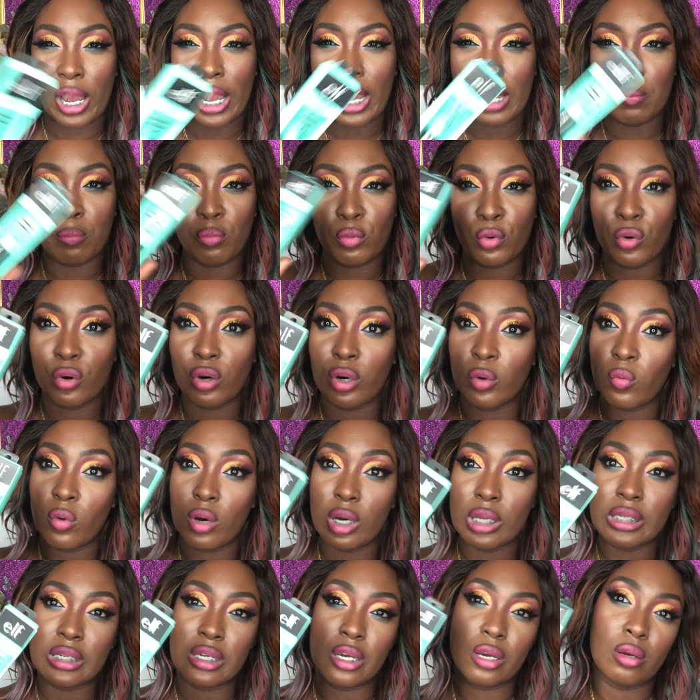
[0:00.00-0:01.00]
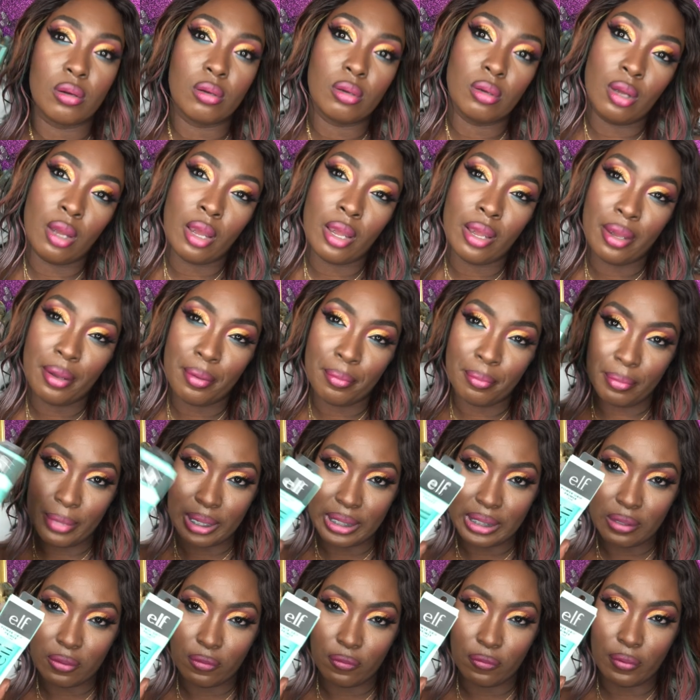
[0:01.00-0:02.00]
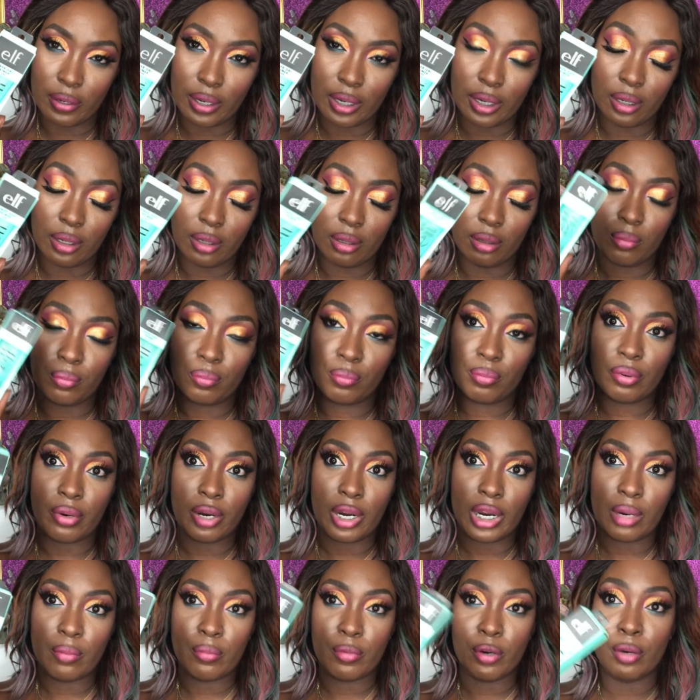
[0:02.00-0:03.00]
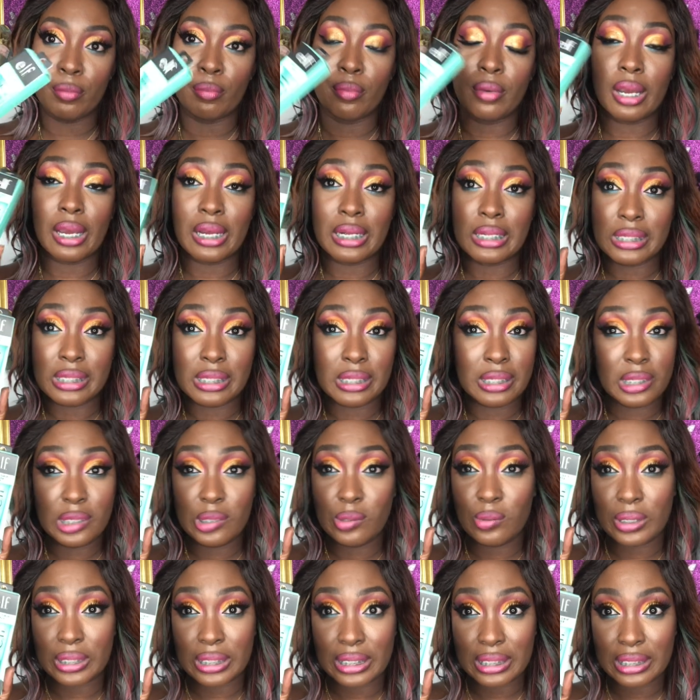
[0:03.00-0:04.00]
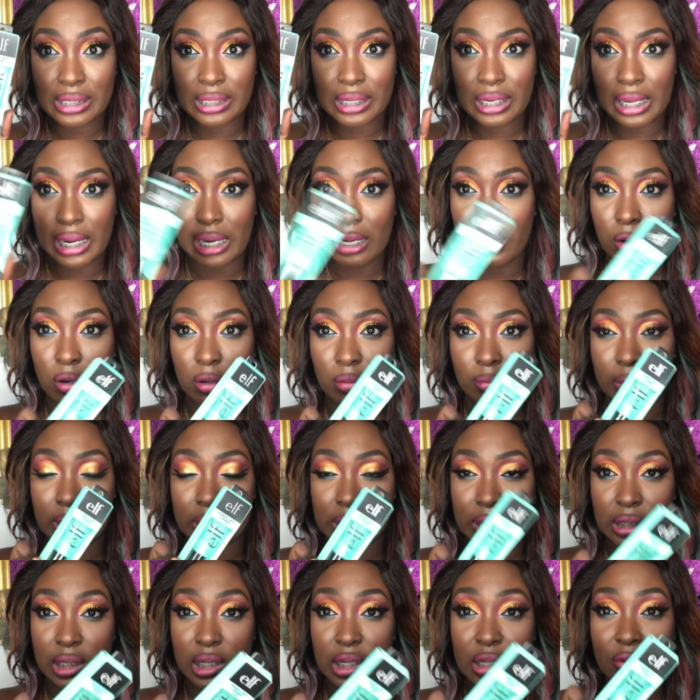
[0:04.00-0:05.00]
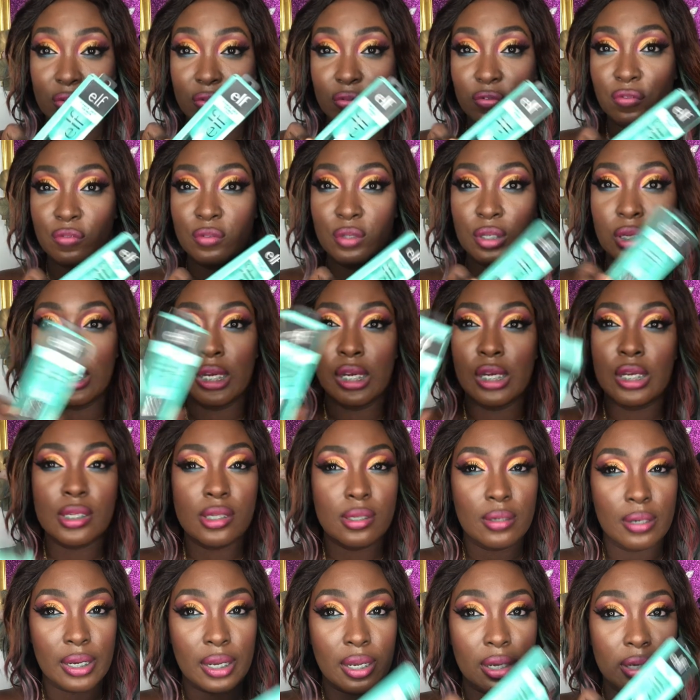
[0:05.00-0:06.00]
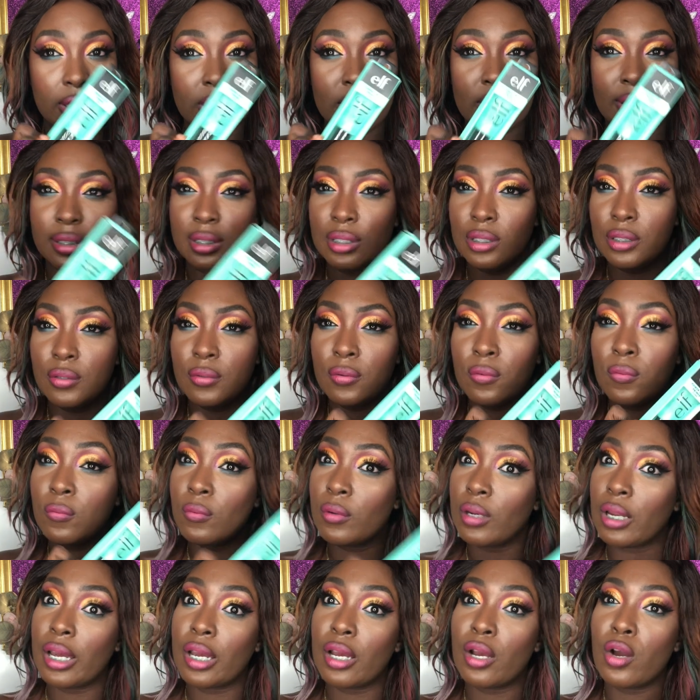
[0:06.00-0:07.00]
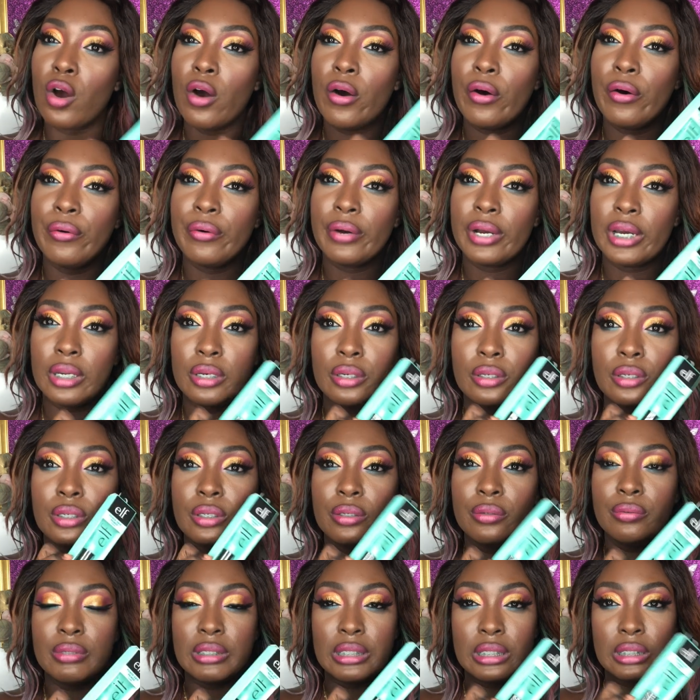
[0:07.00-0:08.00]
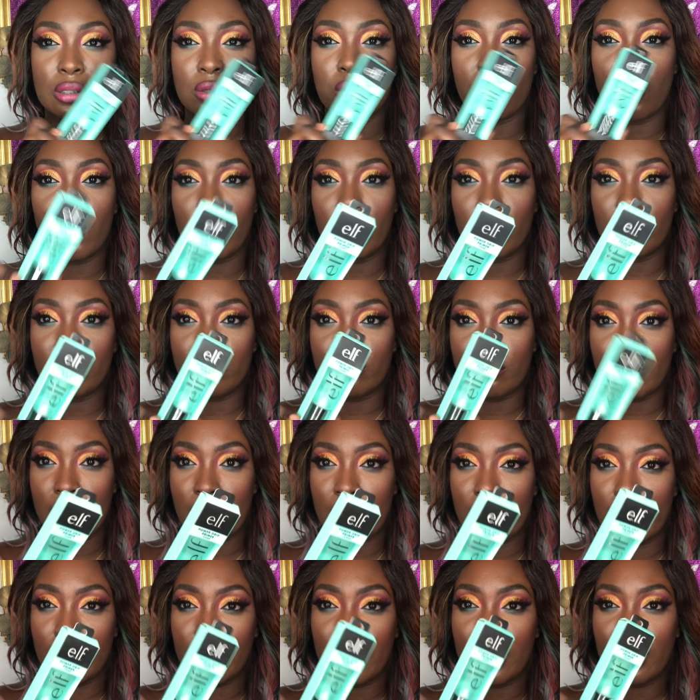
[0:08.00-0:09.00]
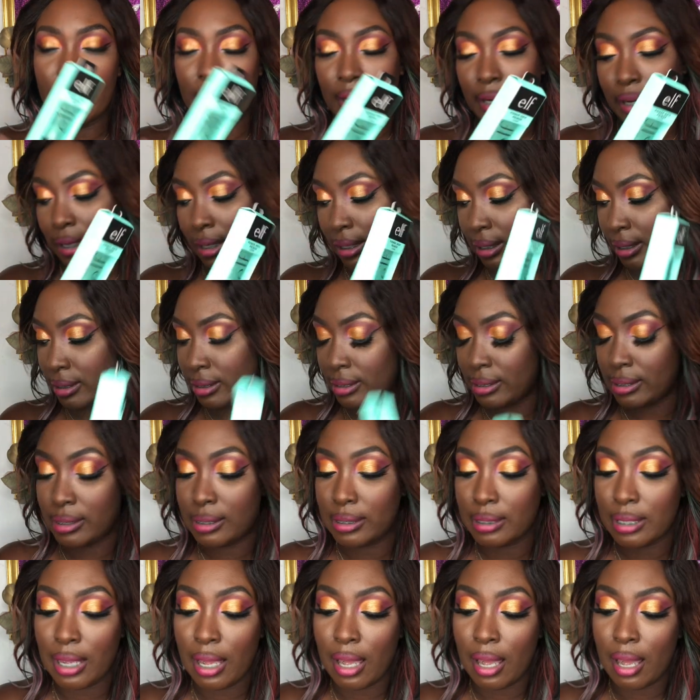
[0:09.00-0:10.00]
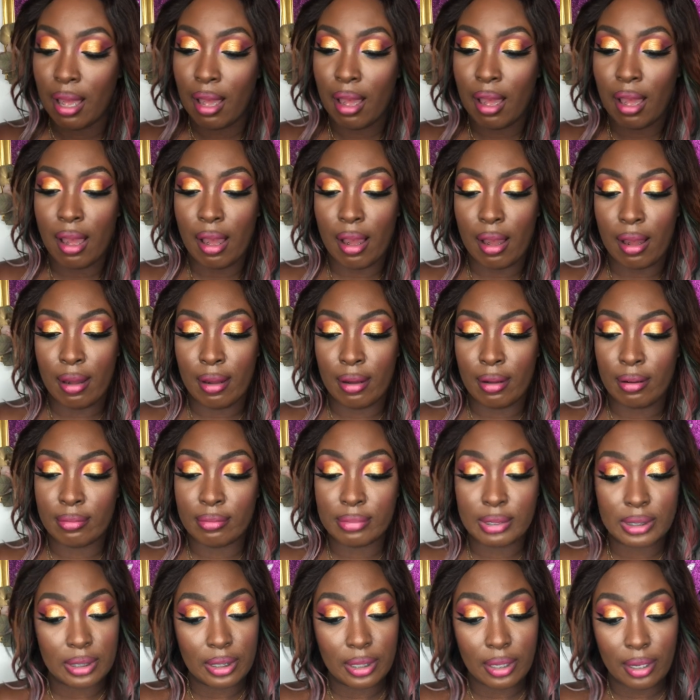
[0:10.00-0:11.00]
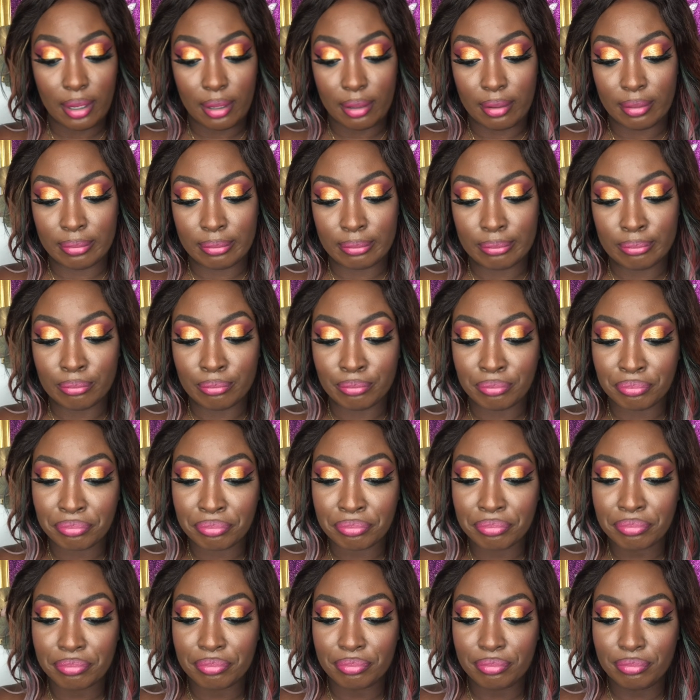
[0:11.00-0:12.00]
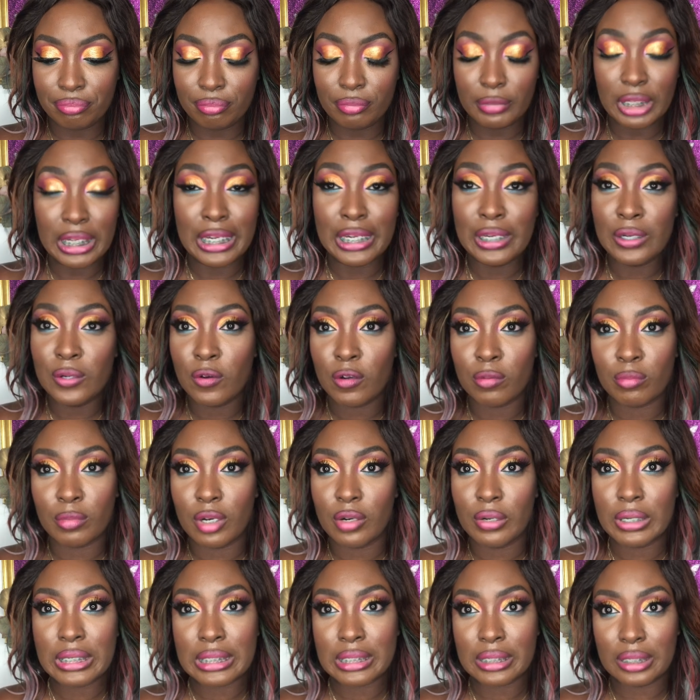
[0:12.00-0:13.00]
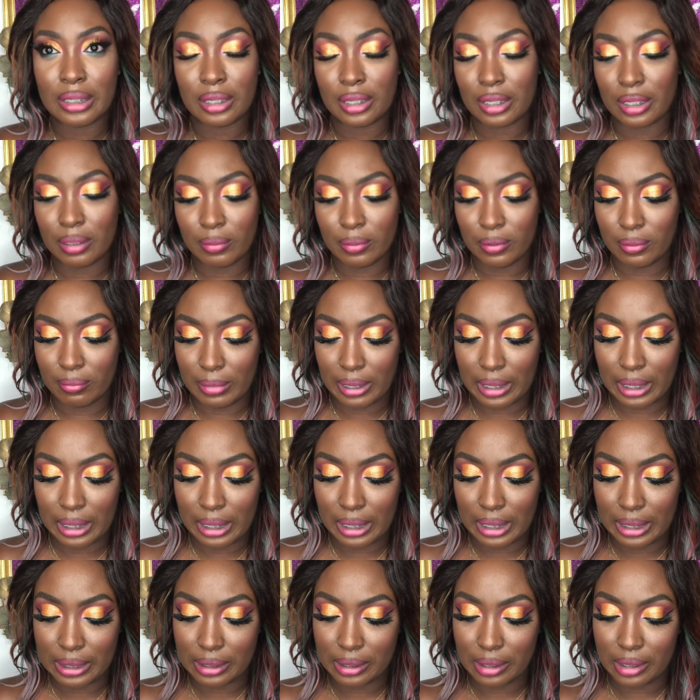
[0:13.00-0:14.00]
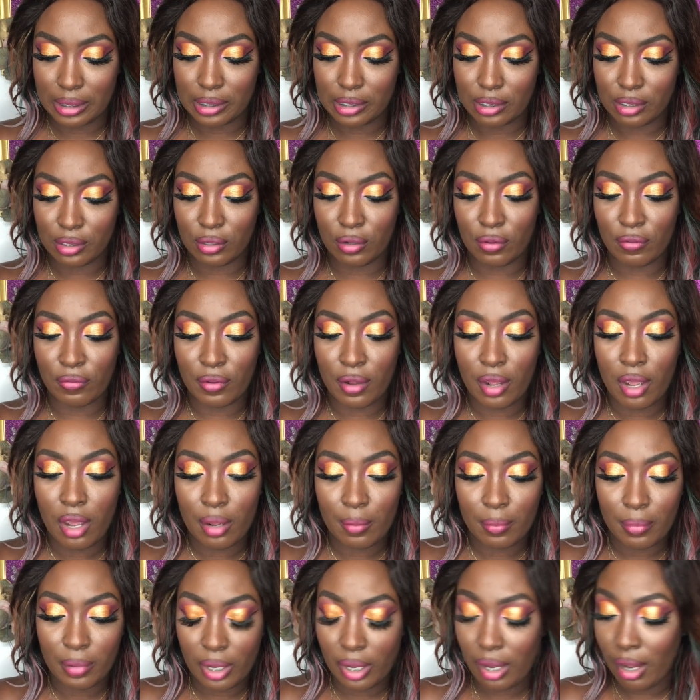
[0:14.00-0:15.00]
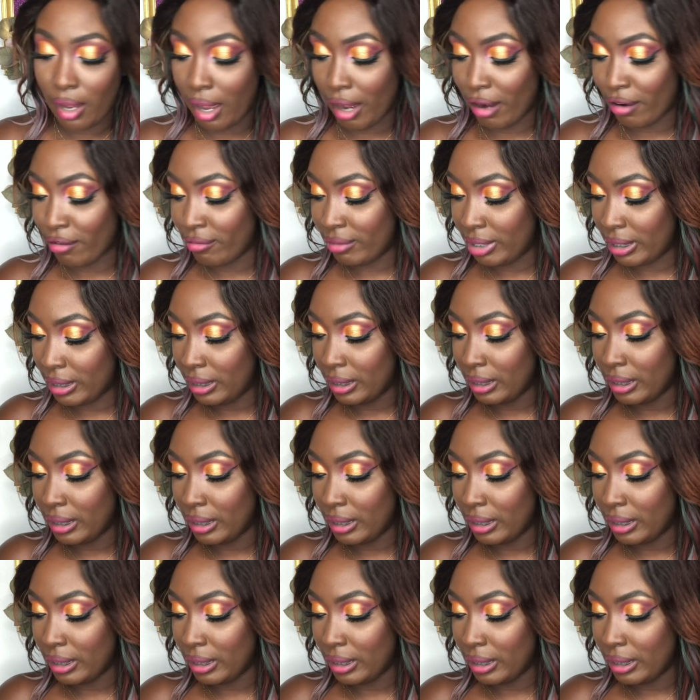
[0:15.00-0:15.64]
more want a mattifying primer, but I'll see what it's like on myself so I can see you like how I do use it on my clients. So yeah, you know, I'm always thinking about my clients and stuff. But yeah, I really